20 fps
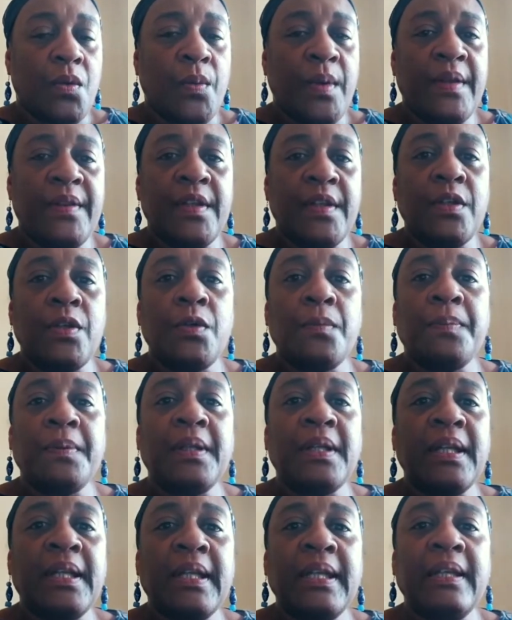Whether you
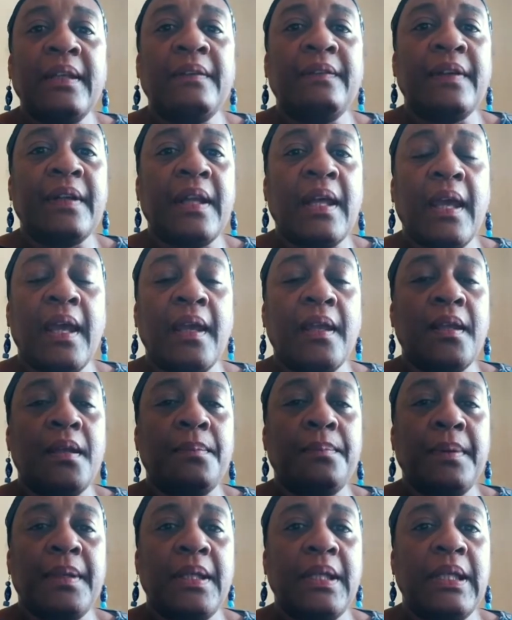believe in a higher
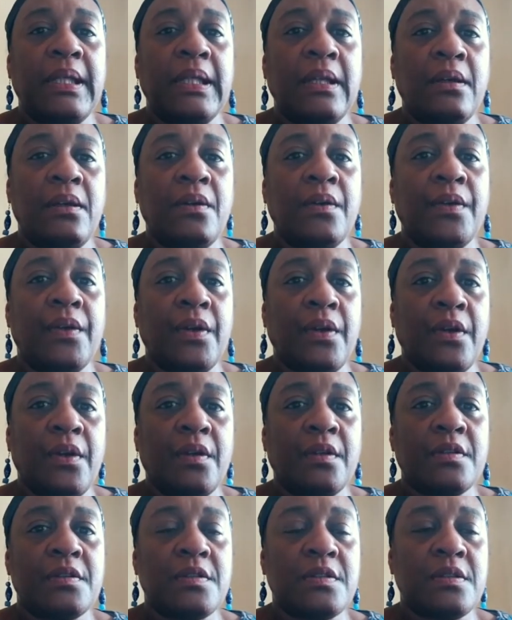being or
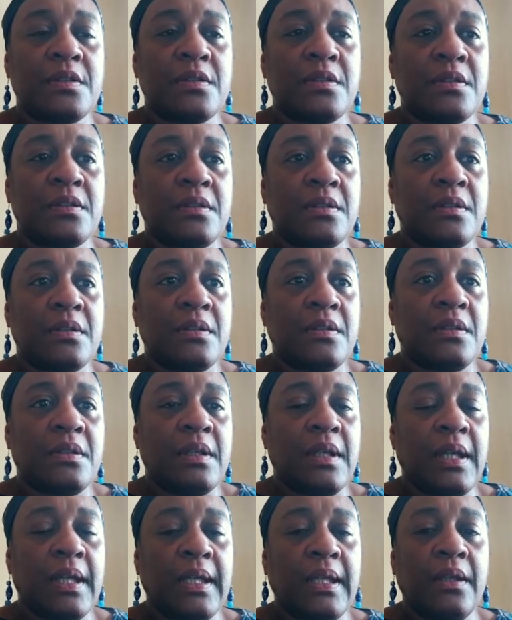not,
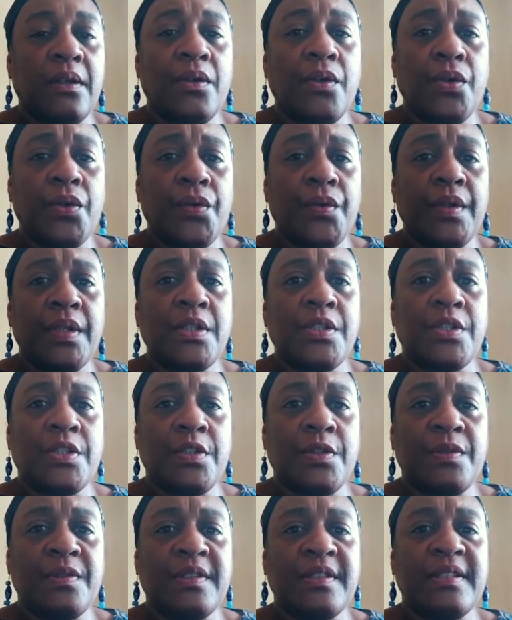I encourage
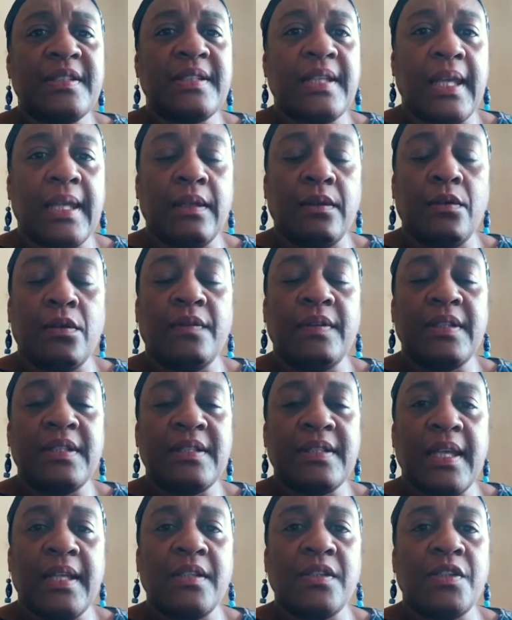you to set your
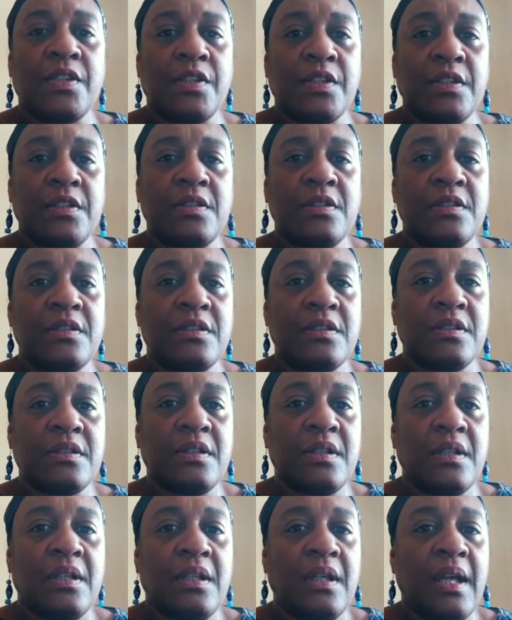intentions
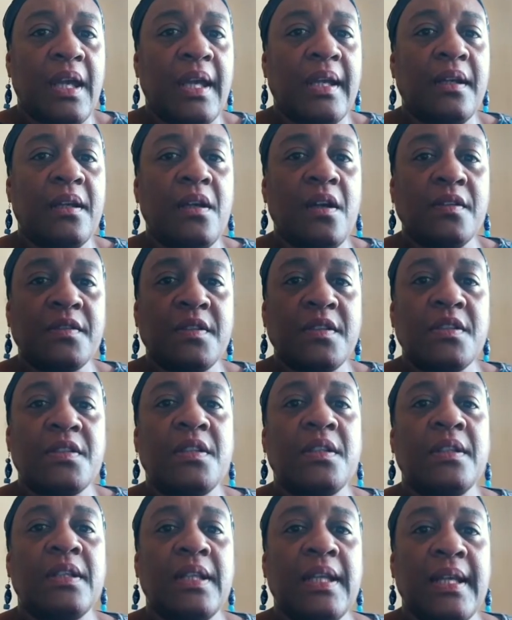and
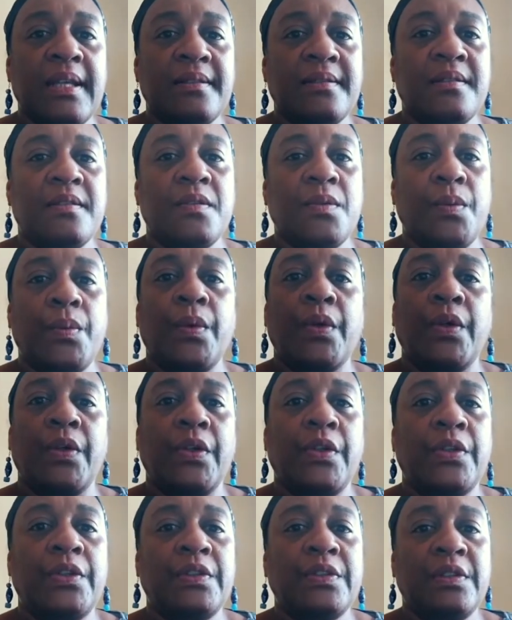constantly ask the
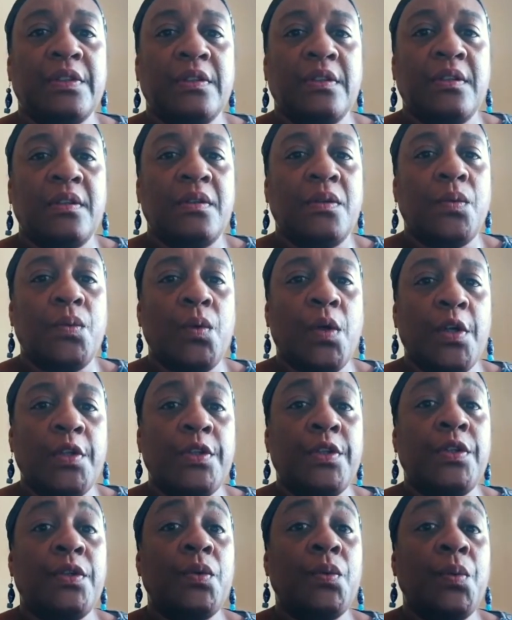world what
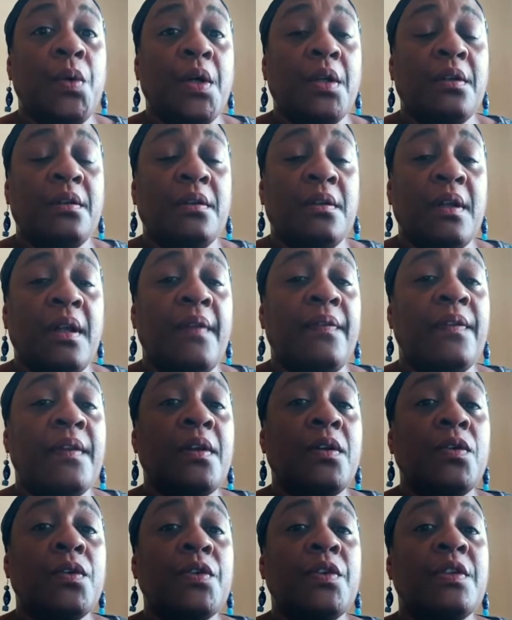you want and
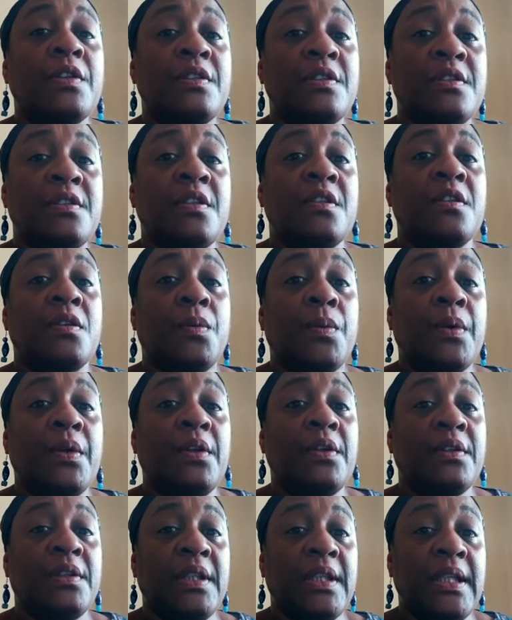the goodness that the
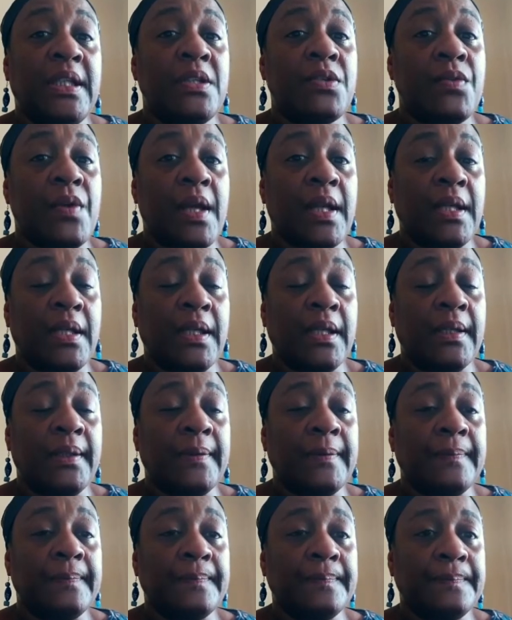world needs right
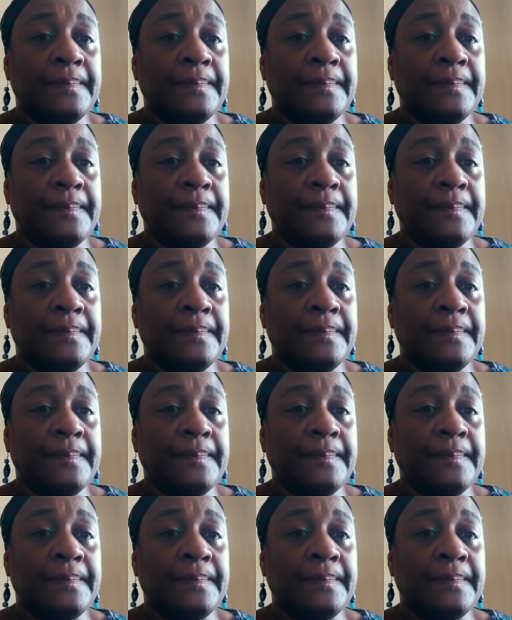now.